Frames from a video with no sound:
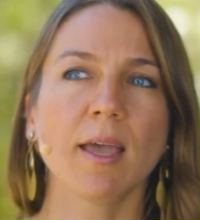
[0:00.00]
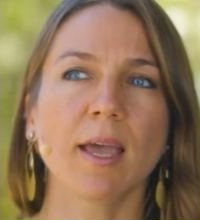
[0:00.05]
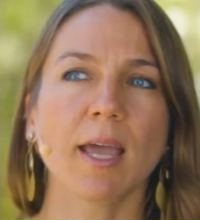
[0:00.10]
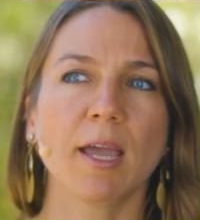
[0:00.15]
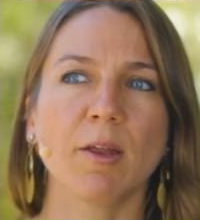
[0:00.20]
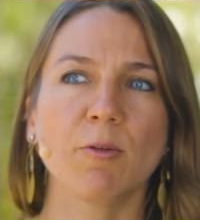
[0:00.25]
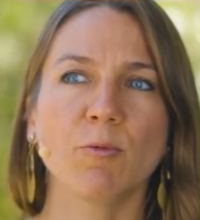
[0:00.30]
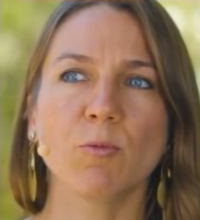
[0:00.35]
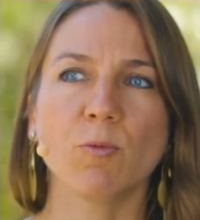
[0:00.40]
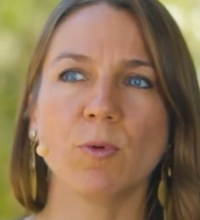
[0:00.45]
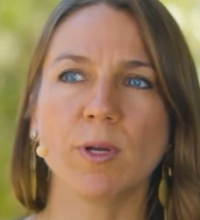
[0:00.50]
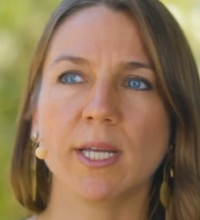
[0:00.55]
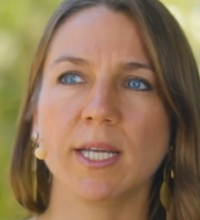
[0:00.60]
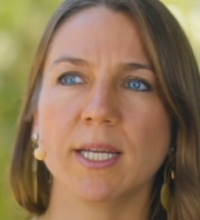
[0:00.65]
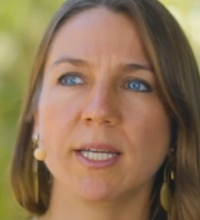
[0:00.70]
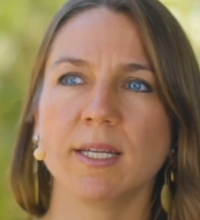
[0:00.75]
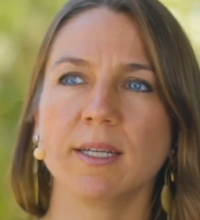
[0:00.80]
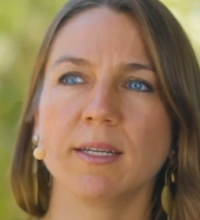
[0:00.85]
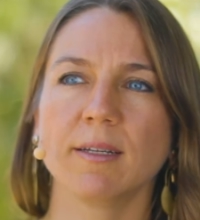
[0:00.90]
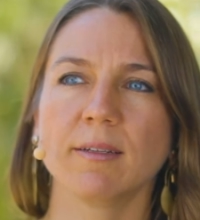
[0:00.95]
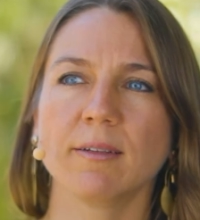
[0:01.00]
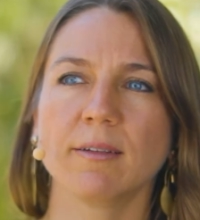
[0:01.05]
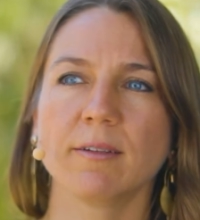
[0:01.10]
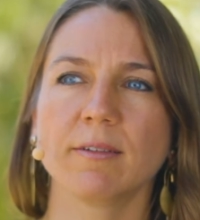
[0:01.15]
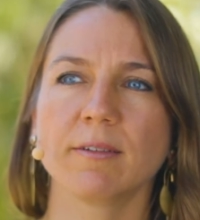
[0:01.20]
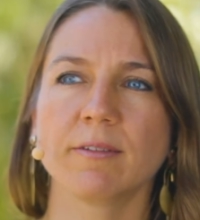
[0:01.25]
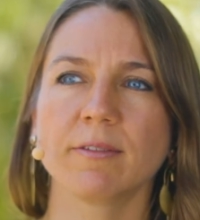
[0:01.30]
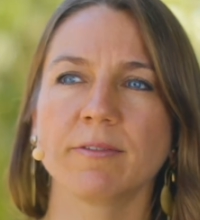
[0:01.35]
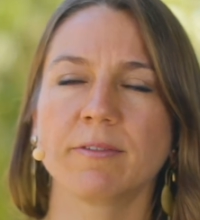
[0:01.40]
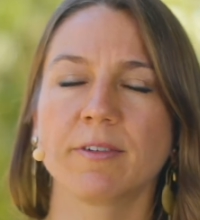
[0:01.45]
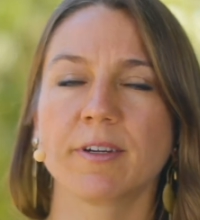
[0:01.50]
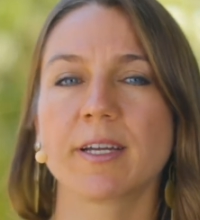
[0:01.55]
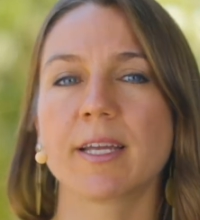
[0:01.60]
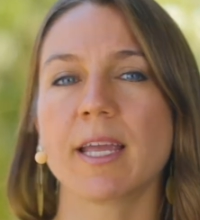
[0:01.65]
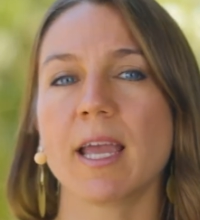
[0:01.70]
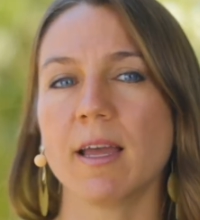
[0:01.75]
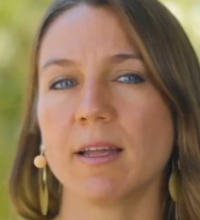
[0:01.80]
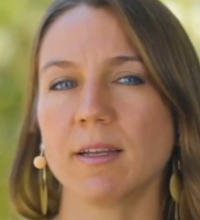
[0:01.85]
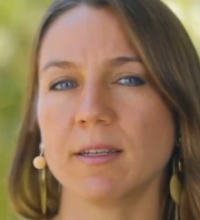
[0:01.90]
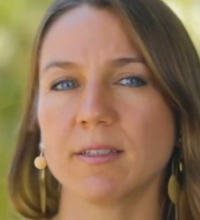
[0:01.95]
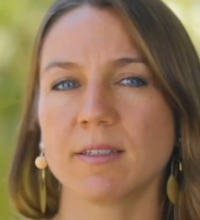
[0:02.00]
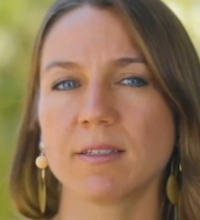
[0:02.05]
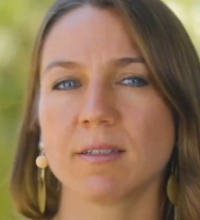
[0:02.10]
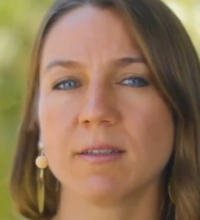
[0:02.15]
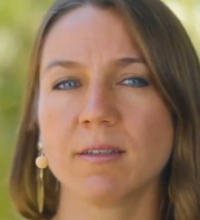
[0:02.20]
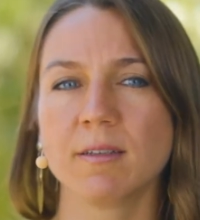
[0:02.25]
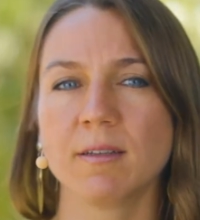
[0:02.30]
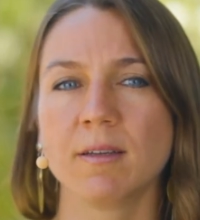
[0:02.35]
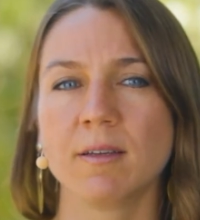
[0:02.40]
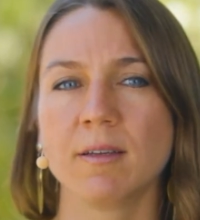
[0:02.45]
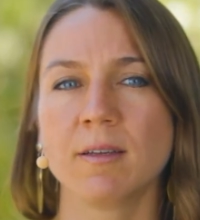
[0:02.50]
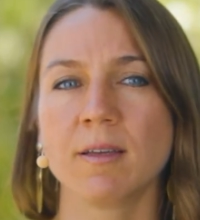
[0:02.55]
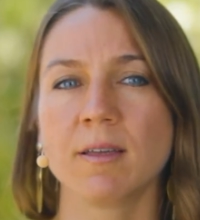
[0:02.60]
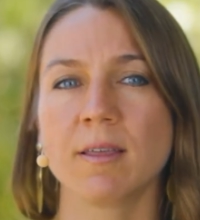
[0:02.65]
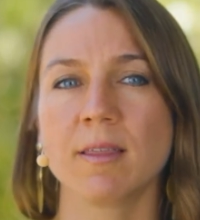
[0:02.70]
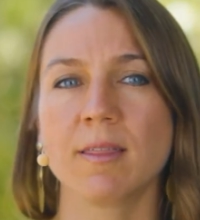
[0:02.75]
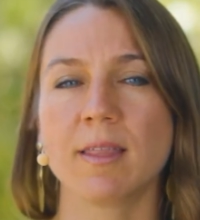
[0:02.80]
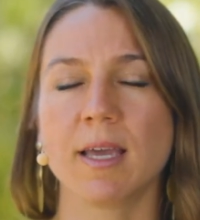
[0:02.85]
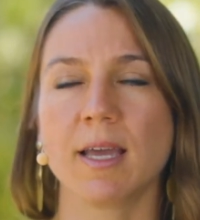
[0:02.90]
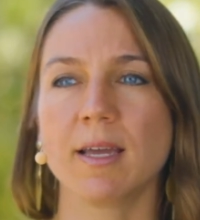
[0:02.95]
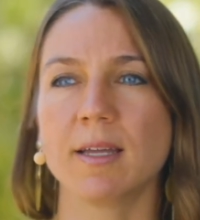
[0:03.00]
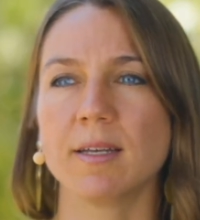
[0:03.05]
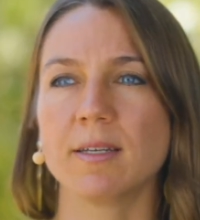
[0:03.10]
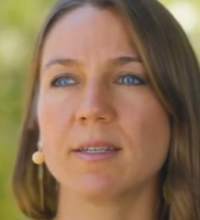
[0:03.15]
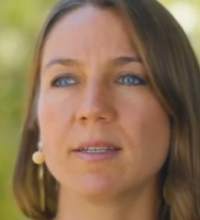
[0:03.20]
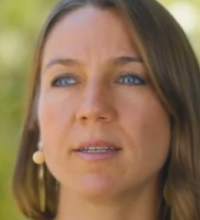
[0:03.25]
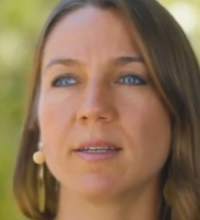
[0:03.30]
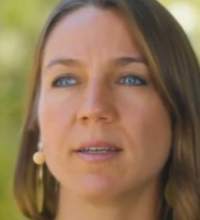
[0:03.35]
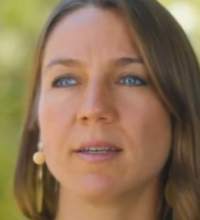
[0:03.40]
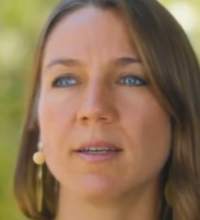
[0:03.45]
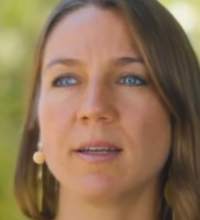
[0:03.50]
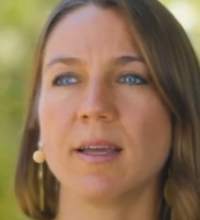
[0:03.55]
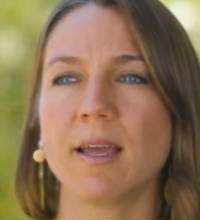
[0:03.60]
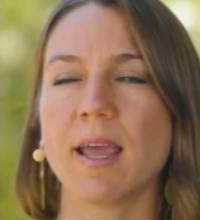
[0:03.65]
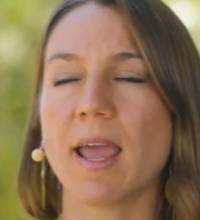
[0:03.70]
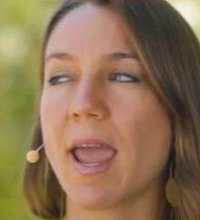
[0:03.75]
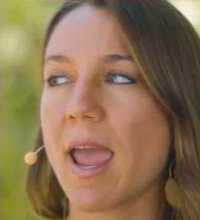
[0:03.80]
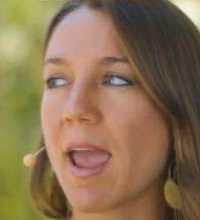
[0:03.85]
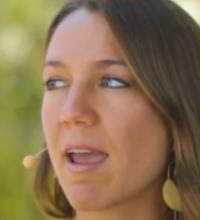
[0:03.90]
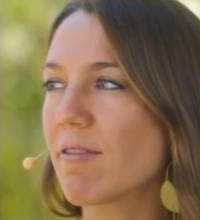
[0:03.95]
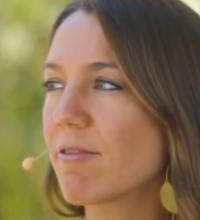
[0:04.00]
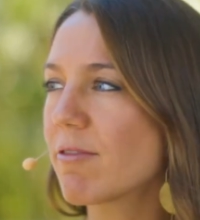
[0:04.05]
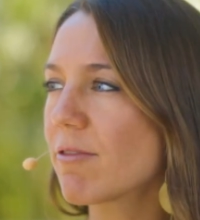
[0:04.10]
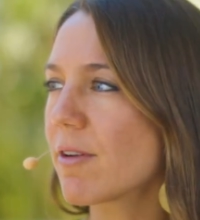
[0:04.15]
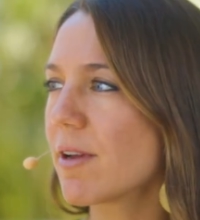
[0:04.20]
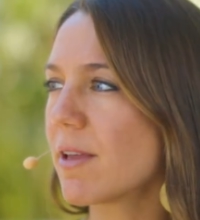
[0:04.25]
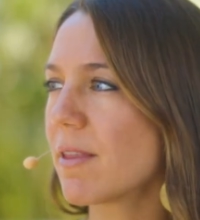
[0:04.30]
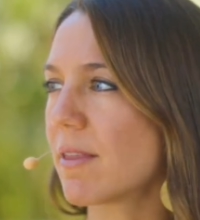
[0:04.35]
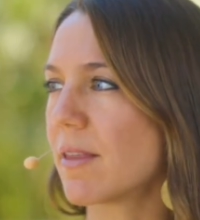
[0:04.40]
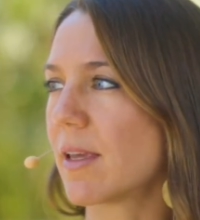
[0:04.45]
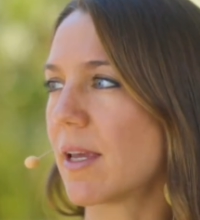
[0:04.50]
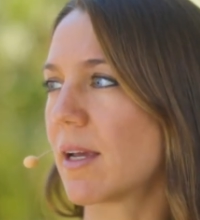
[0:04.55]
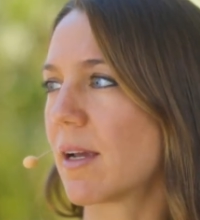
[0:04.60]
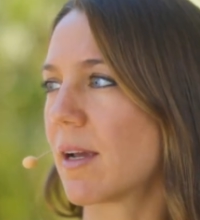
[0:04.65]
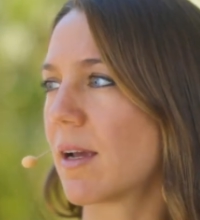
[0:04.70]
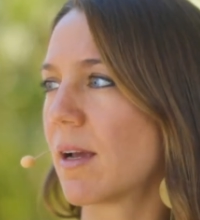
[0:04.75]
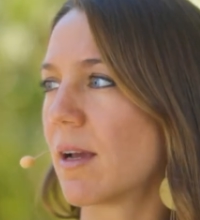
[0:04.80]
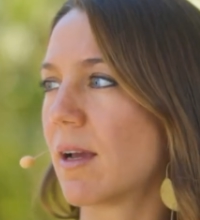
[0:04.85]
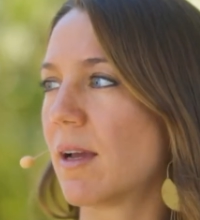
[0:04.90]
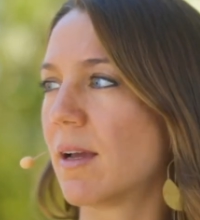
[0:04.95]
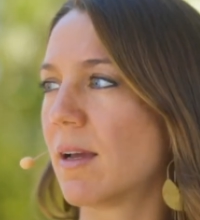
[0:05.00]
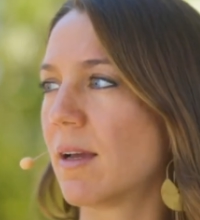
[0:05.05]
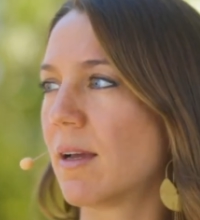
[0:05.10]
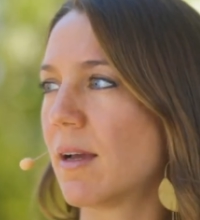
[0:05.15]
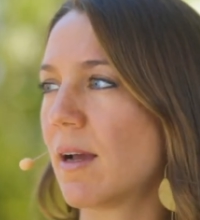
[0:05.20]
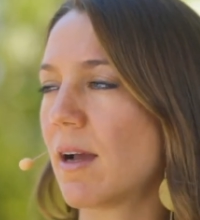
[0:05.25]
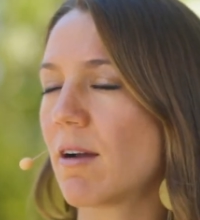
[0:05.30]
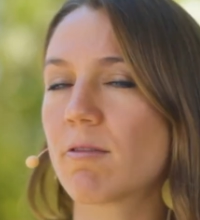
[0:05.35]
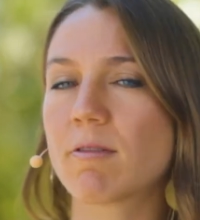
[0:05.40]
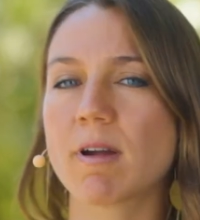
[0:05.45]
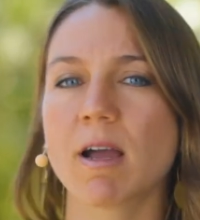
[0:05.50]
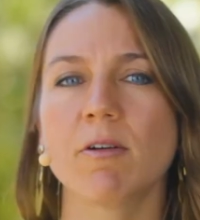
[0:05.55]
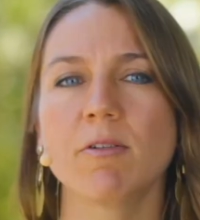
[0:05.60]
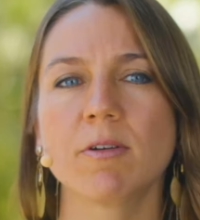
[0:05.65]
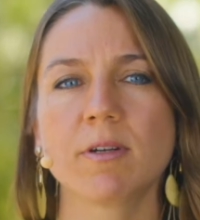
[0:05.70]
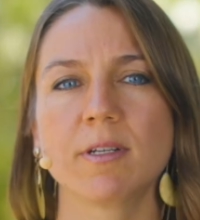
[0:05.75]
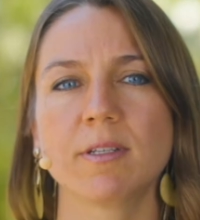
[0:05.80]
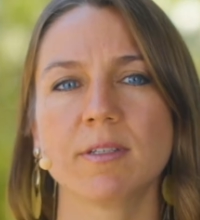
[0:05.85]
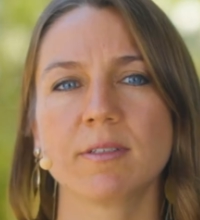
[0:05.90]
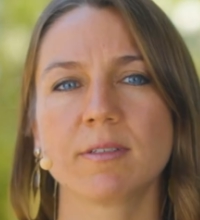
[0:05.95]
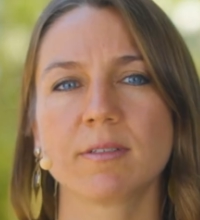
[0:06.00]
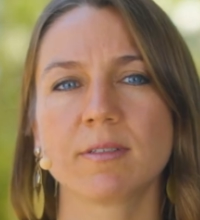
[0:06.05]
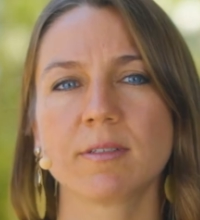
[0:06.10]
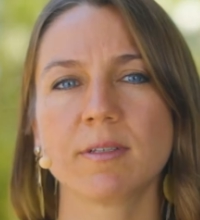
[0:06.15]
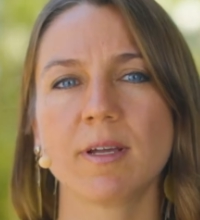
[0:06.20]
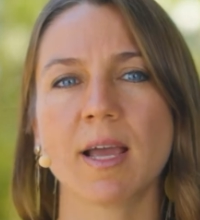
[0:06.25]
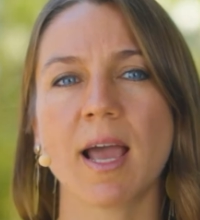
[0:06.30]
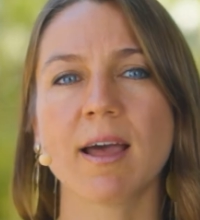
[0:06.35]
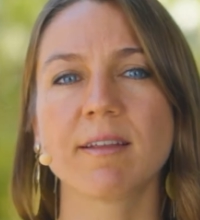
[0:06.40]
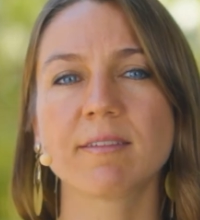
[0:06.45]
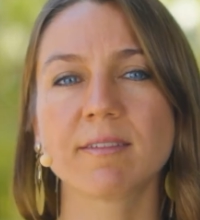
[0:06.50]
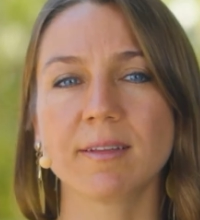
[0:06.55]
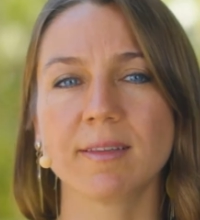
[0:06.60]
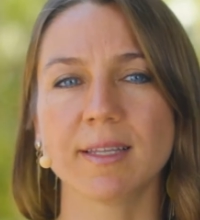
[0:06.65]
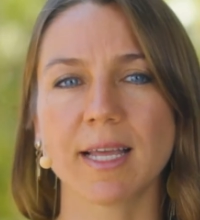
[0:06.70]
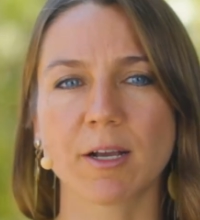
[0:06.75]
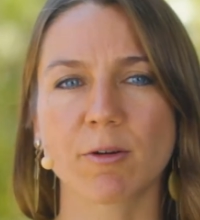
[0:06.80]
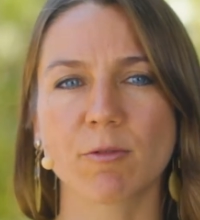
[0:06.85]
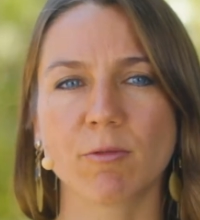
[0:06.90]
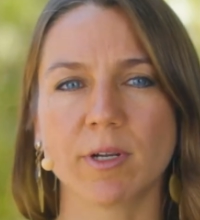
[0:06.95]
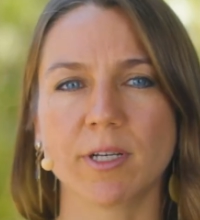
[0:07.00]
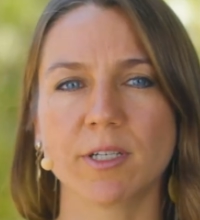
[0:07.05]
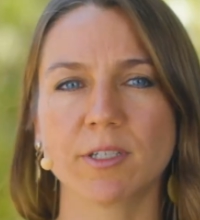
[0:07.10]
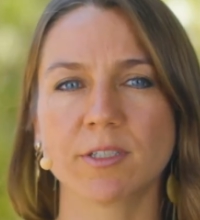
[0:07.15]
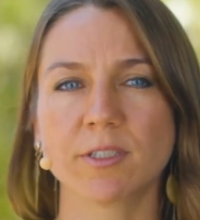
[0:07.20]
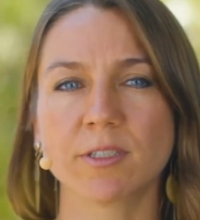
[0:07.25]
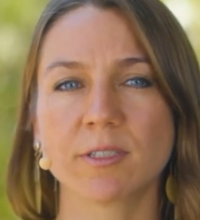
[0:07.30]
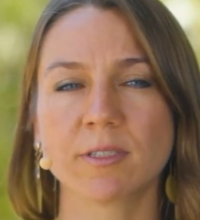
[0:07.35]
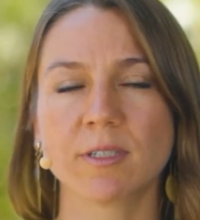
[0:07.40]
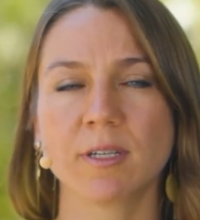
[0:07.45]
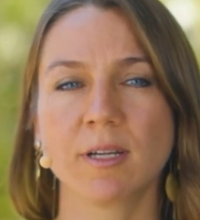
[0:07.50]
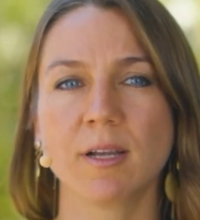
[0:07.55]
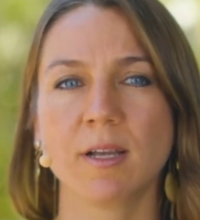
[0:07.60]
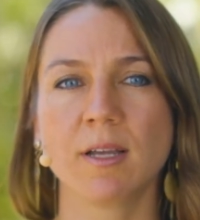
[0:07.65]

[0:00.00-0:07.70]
And we forget that everything around us has a language,